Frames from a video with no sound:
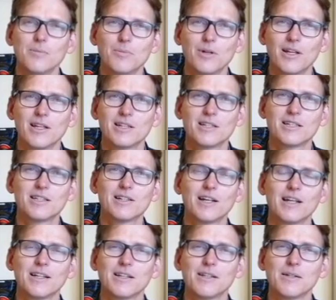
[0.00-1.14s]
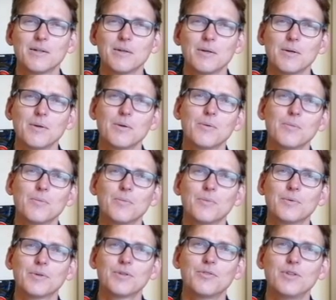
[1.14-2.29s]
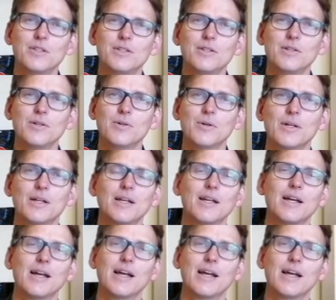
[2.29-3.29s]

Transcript: Brother and sister, I greet you